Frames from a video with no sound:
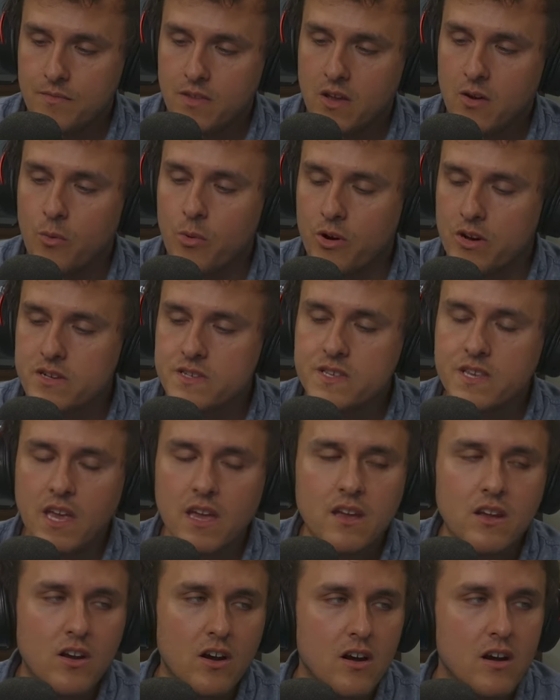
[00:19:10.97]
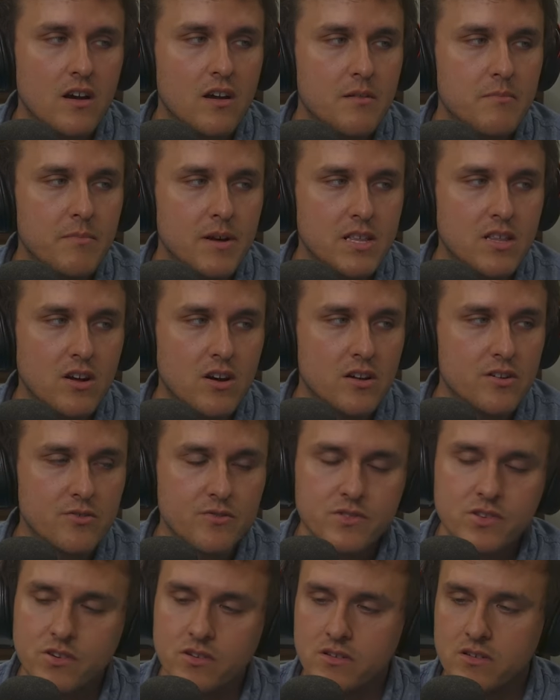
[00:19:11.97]
Where is Gengar? My daughter
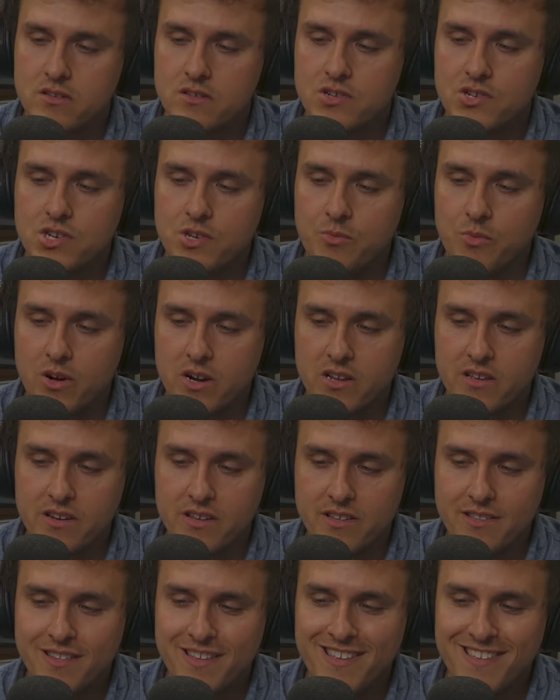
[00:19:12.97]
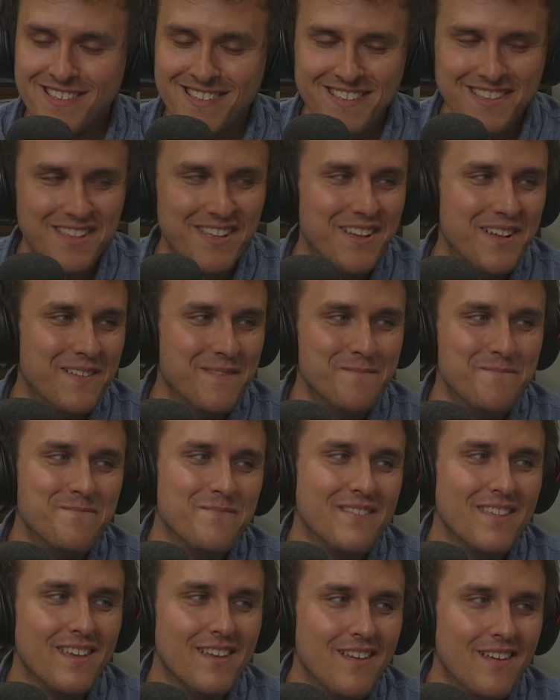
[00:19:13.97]
took it. She wanted it.
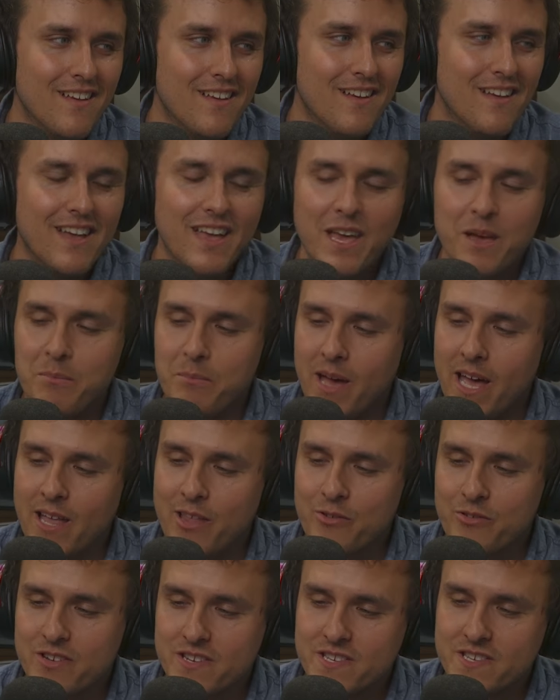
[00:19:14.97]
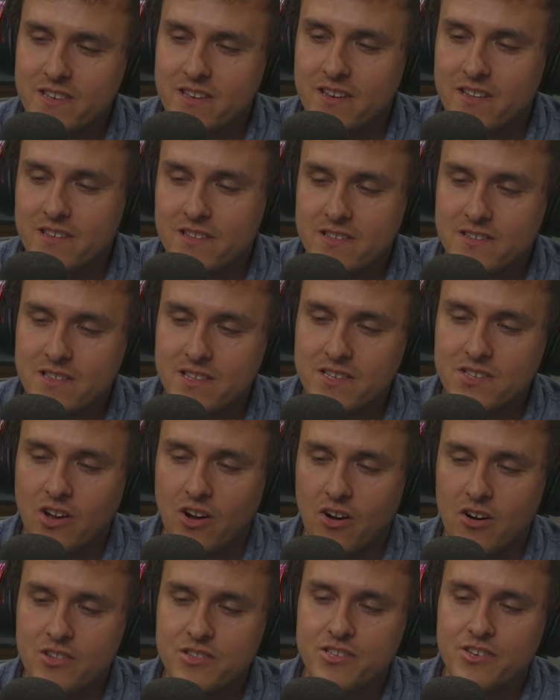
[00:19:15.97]
And Mallory said, "Is this
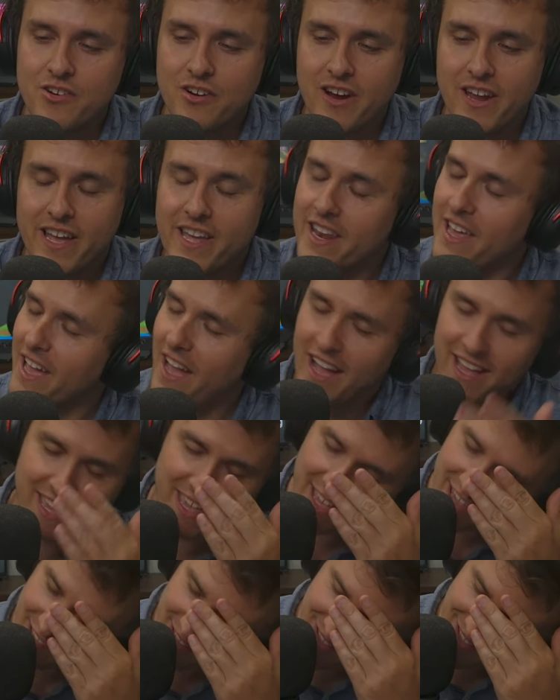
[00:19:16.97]
Haunter?" And I can't.